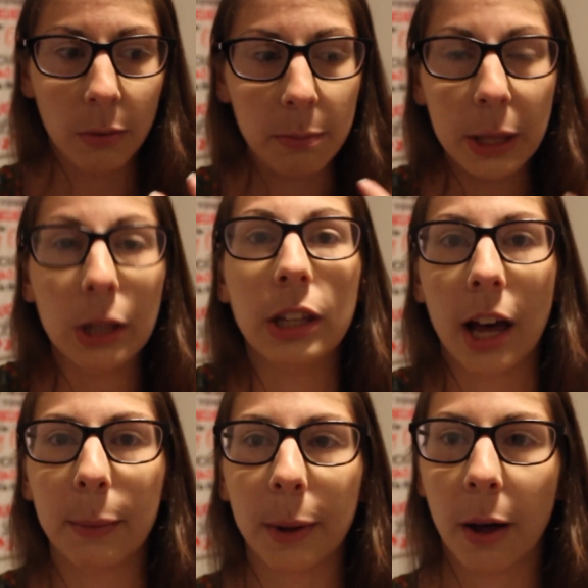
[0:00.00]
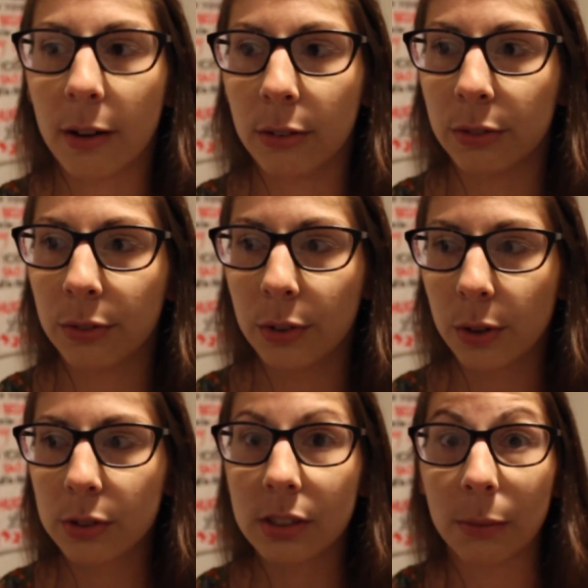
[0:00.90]
buildup of
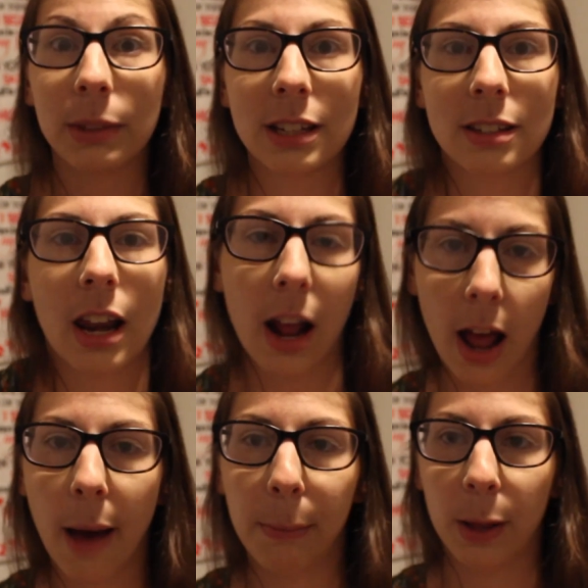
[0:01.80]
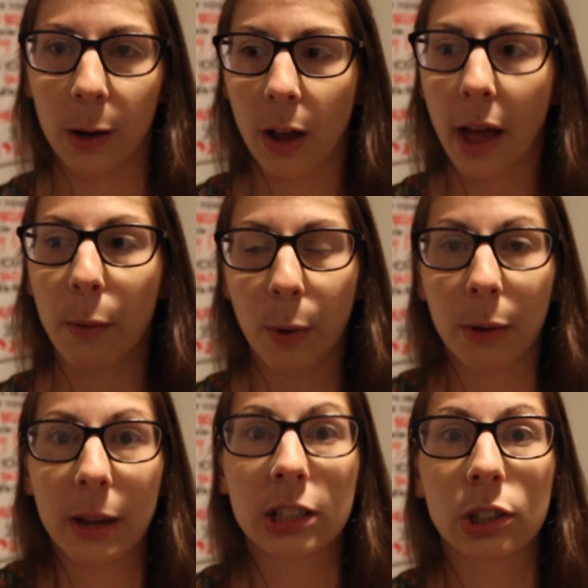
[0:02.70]
something's going to happen. I want
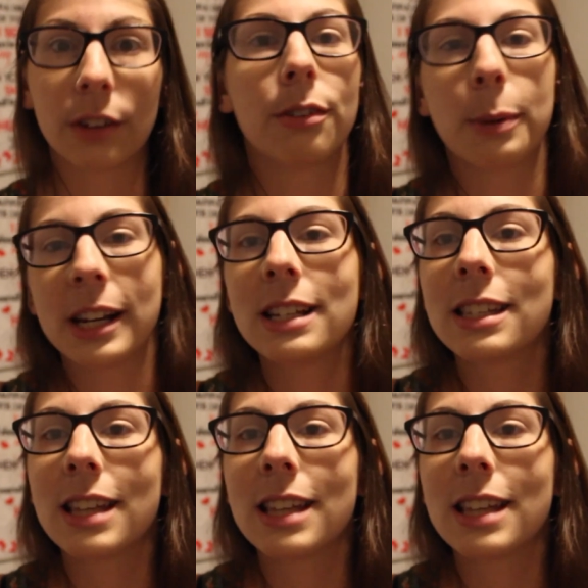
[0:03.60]
to make sure everybody's